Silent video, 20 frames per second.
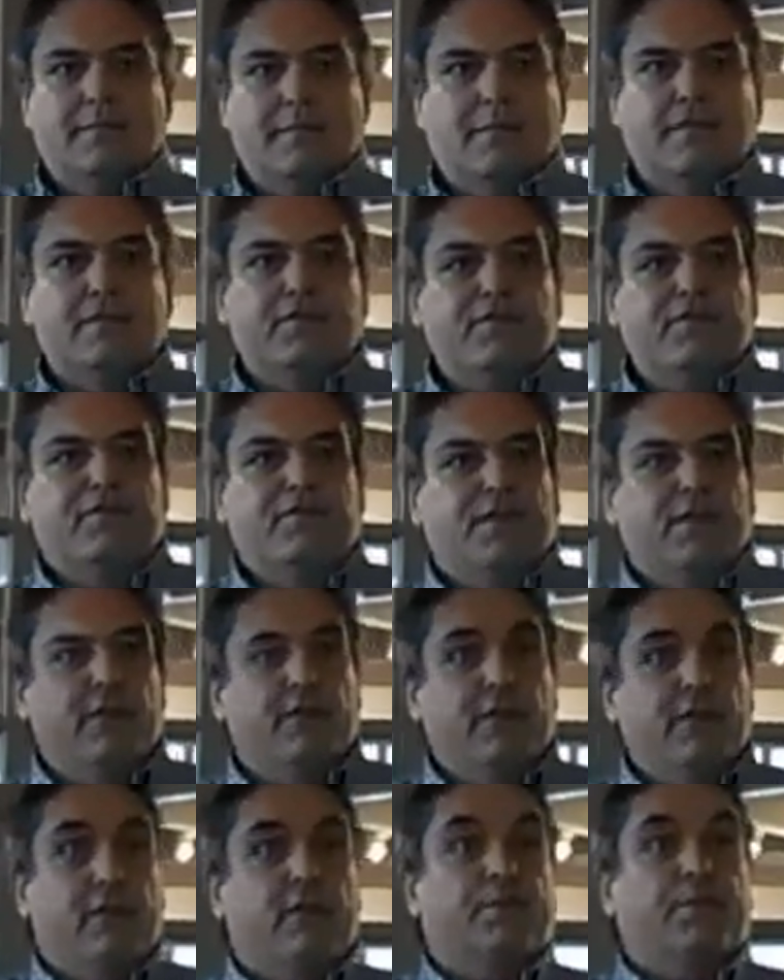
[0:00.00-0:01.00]
There's a fear
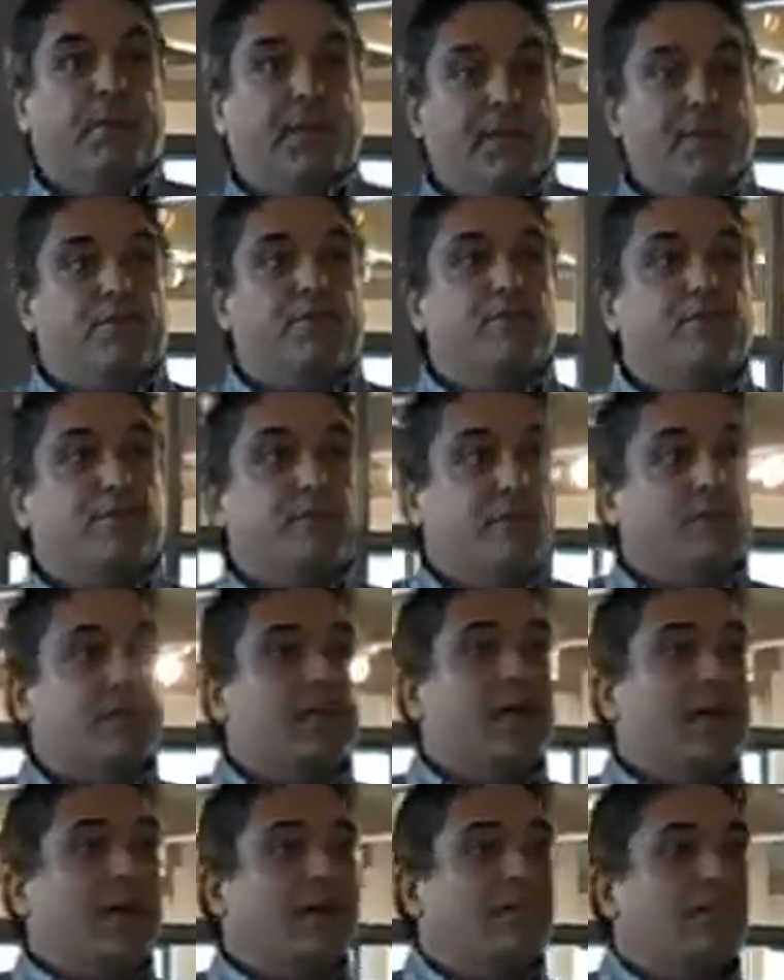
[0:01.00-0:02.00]
there. People
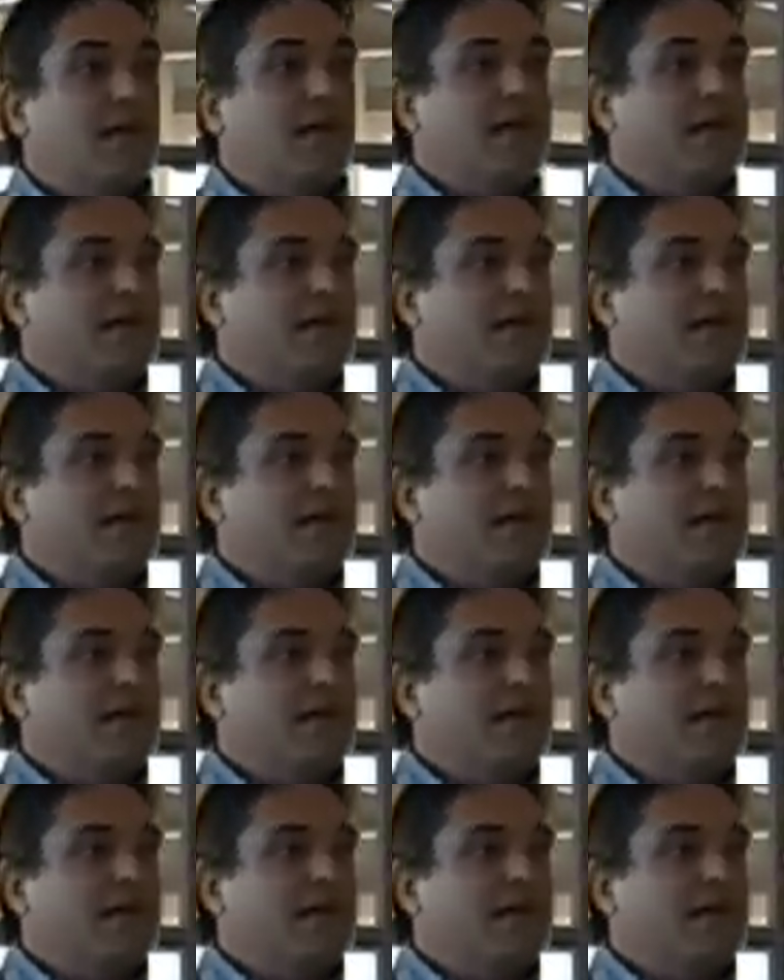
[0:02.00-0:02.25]
sometimes